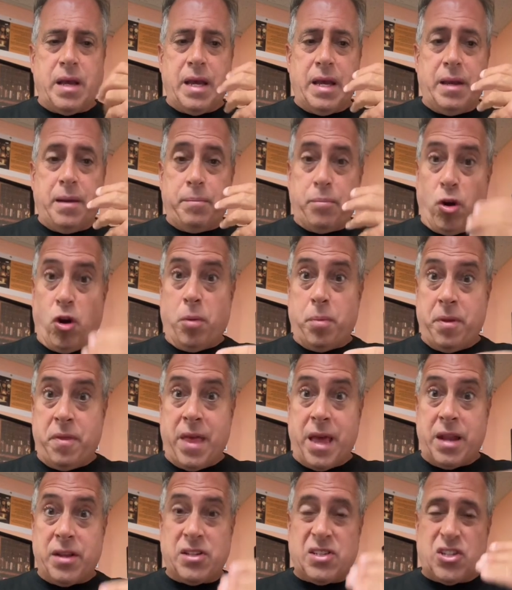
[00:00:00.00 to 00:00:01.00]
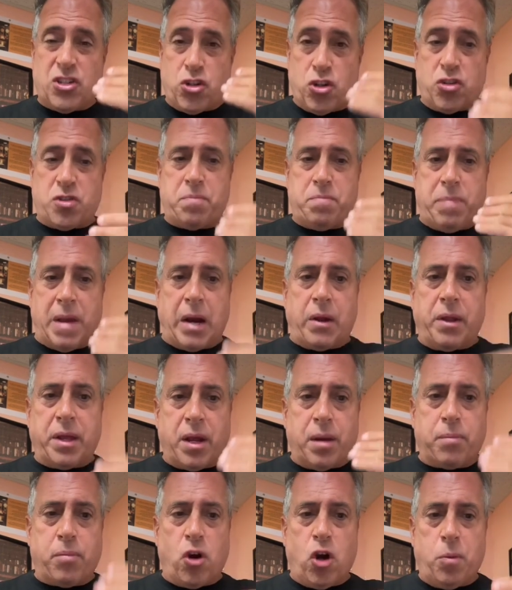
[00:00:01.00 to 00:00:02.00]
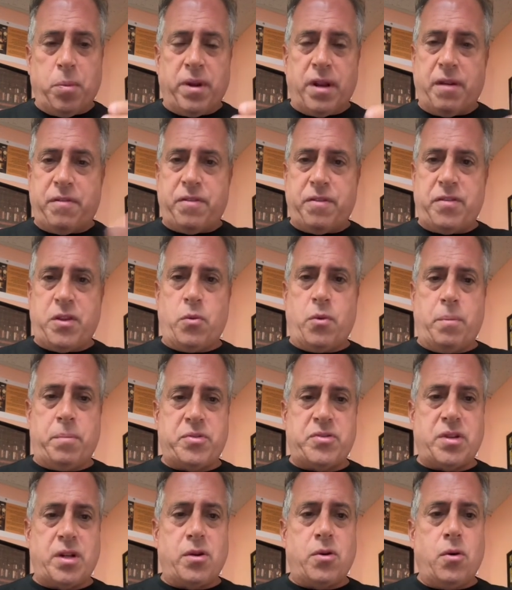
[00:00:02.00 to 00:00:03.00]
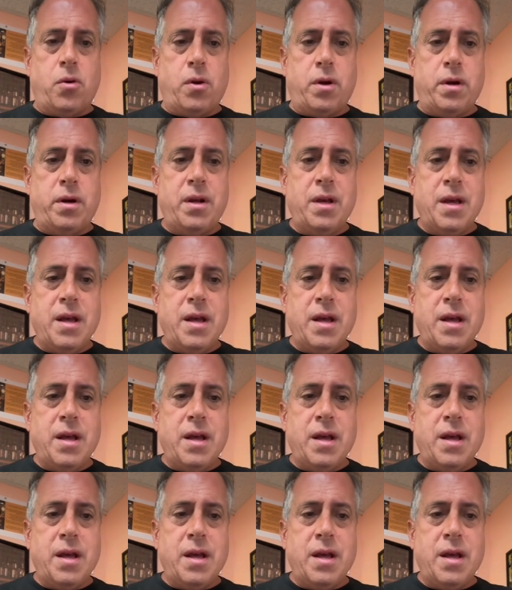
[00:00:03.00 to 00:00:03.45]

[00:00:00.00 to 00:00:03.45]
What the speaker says: bourbon that is just barely a bourbon at 51% corn,